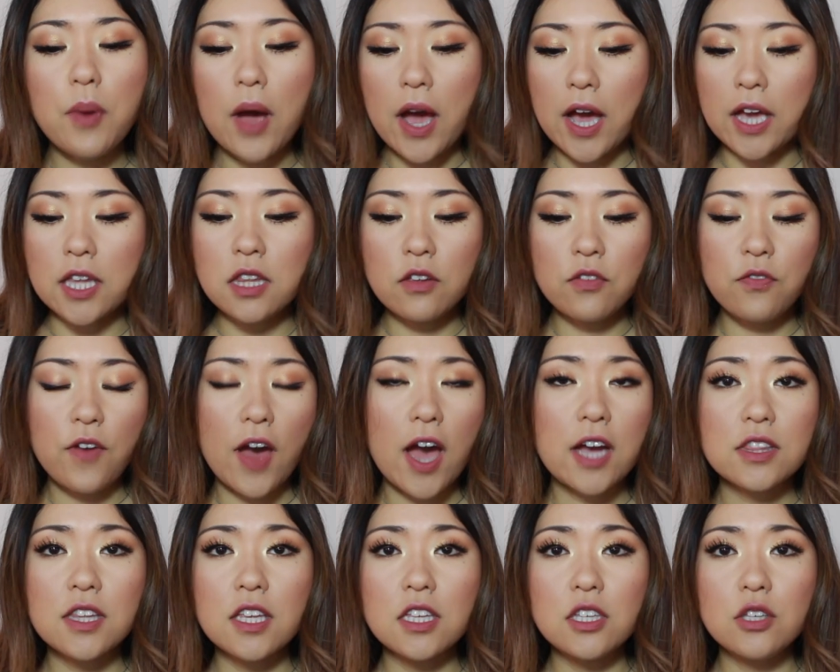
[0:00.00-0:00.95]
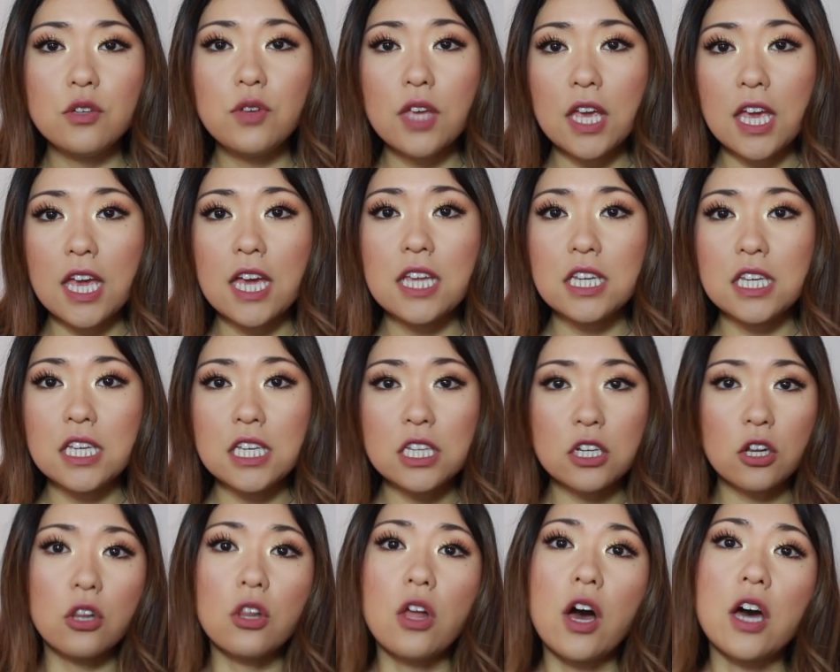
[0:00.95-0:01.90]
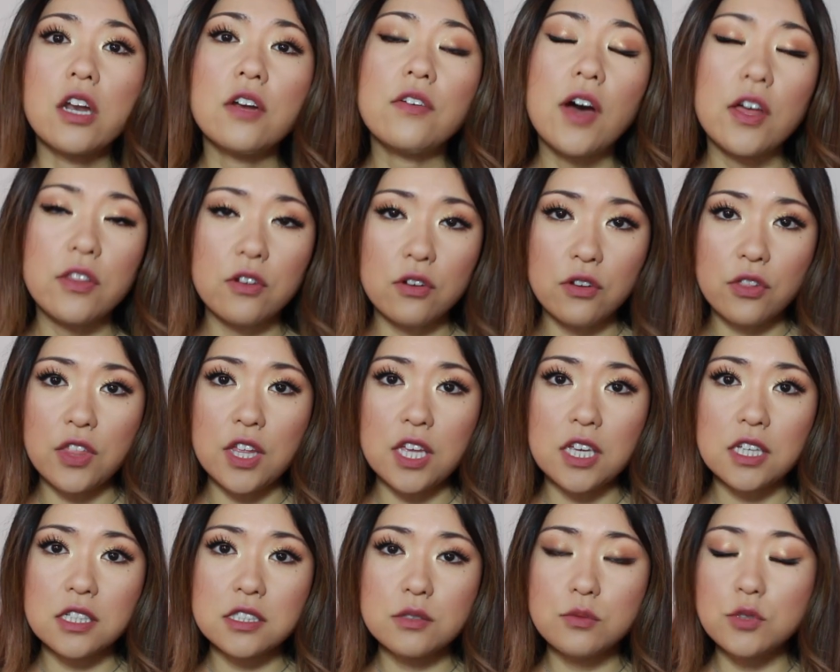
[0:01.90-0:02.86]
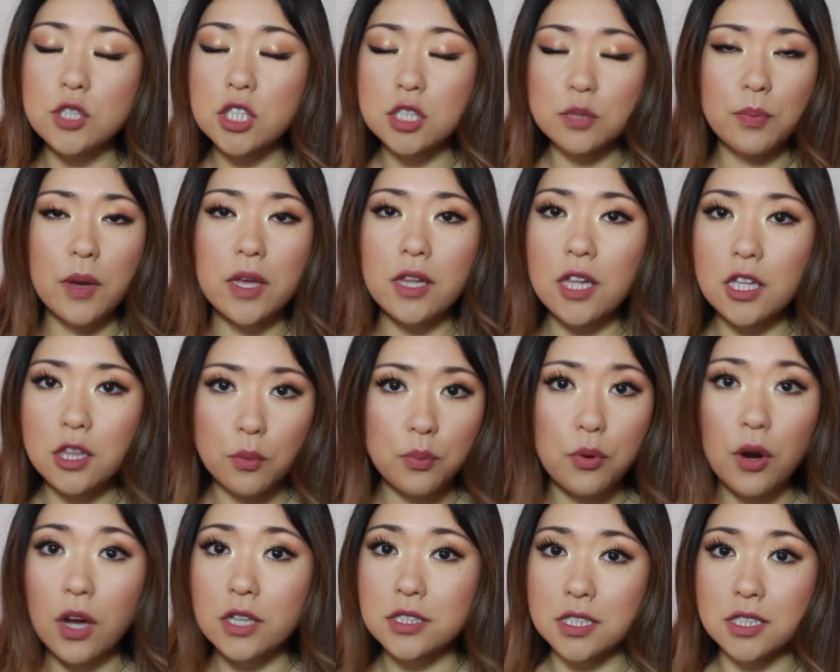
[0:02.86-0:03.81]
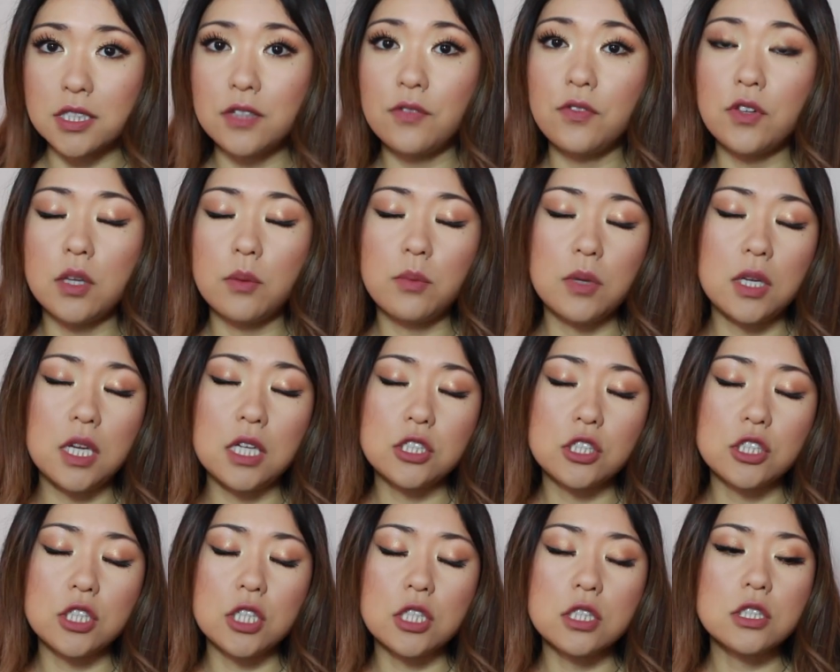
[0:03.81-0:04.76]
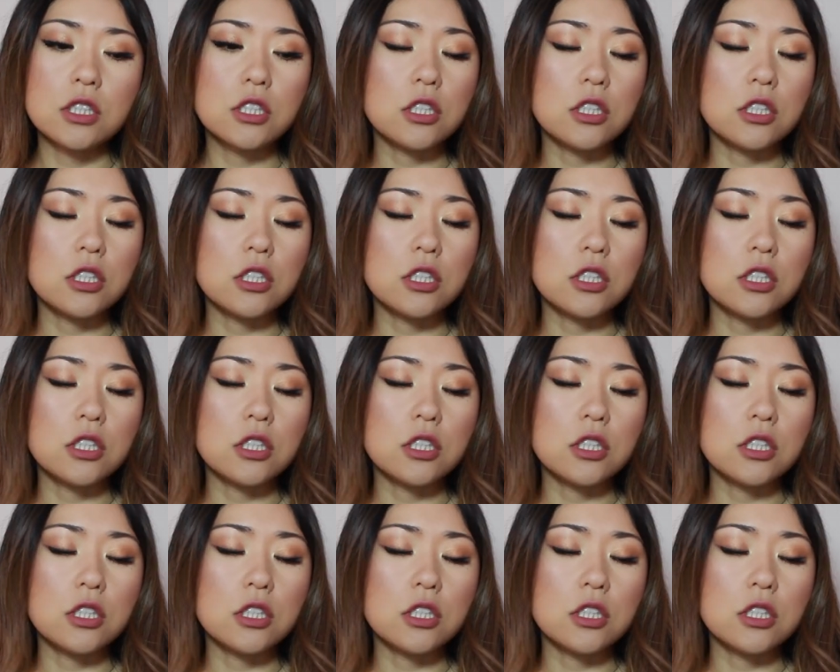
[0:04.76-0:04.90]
by the fact that you can't eat a lot of other things, just by like the process of elimination.